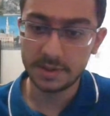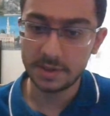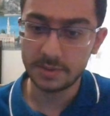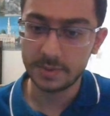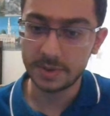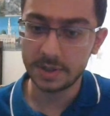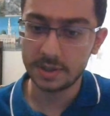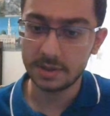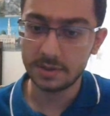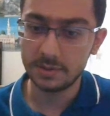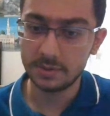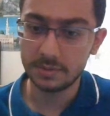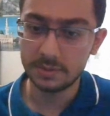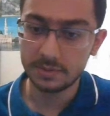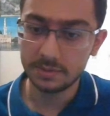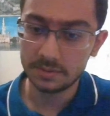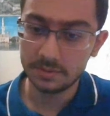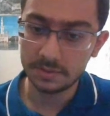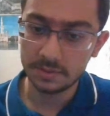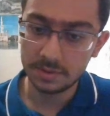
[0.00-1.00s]
Here we go.
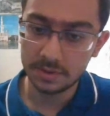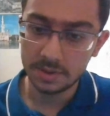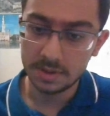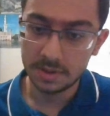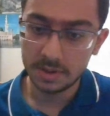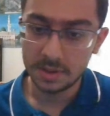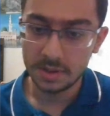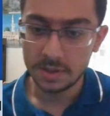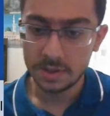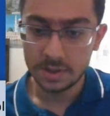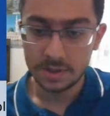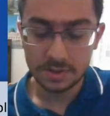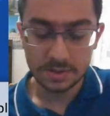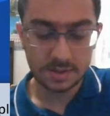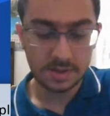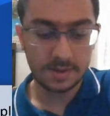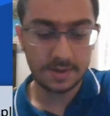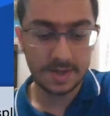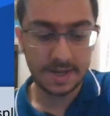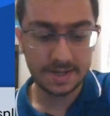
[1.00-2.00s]

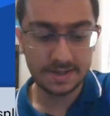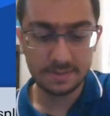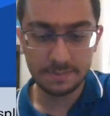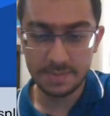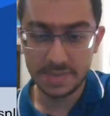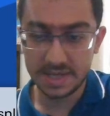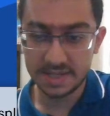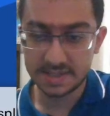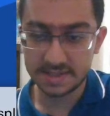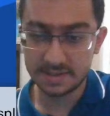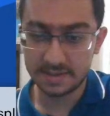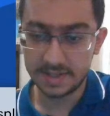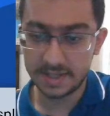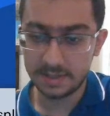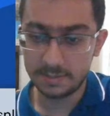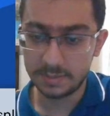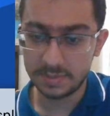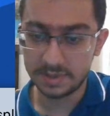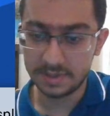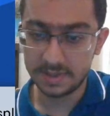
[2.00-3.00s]
So that's best
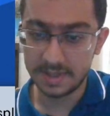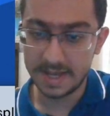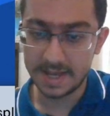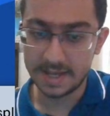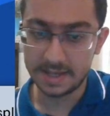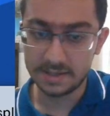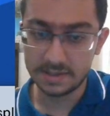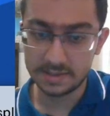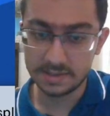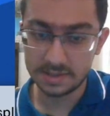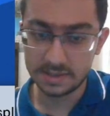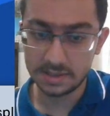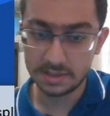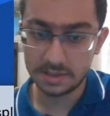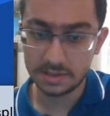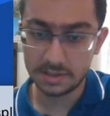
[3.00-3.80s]
laid plans.